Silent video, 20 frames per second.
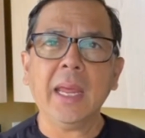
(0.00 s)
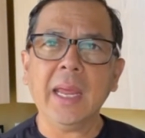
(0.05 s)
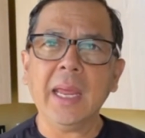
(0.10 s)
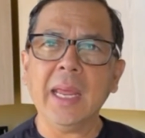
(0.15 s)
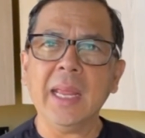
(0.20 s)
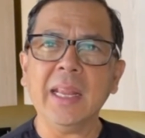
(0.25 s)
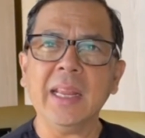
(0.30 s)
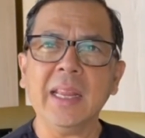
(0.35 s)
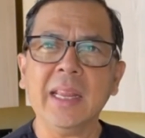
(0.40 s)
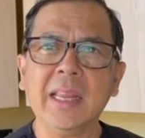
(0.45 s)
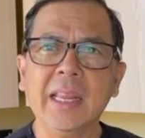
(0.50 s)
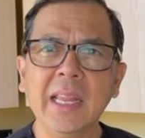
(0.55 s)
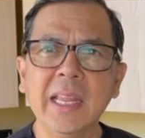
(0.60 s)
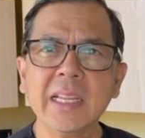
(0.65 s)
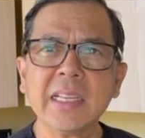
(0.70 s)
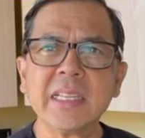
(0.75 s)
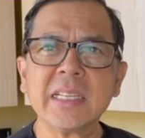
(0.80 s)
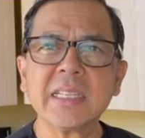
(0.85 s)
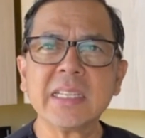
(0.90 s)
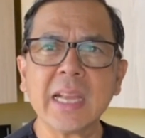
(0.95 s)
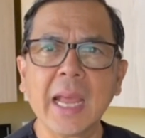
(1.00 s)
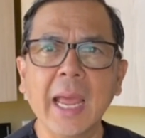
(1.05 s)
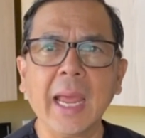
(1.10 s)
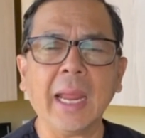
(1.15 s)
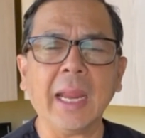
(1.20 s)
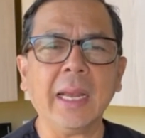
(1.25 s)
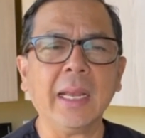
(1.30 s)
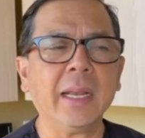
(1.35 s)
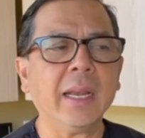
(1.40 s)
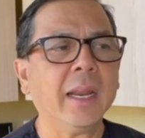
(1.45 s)
In this
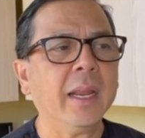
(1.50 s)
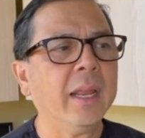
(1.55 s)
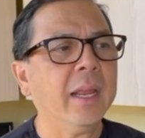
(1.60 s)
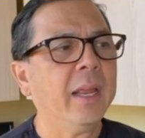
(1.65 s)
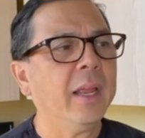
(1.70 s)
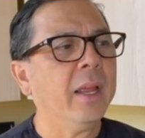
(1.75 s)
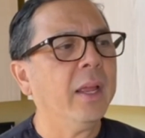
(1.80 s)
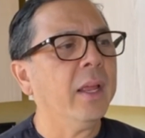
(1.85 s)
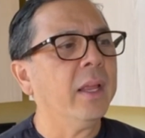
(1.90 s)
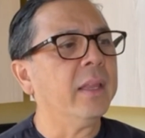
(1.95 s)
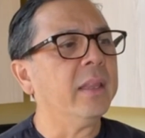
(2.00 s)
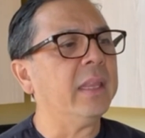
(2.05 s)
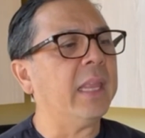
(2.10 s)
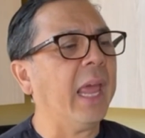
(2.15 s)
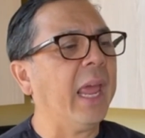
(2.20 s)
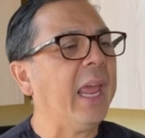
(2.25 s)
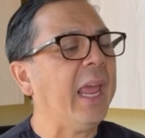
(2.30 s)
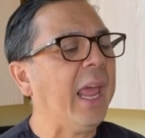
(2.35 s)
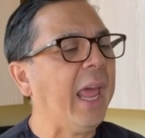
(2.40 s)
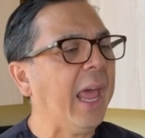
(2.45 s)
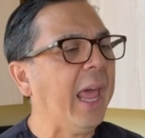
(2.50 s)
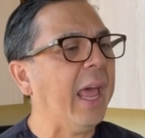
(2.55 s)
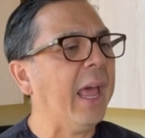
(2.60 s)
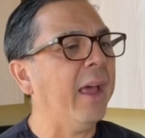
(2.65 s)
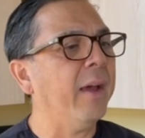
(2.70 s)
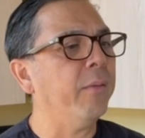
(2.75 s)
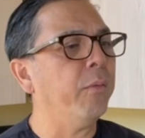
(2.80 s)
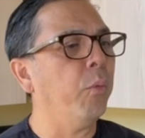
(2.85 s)
site, they have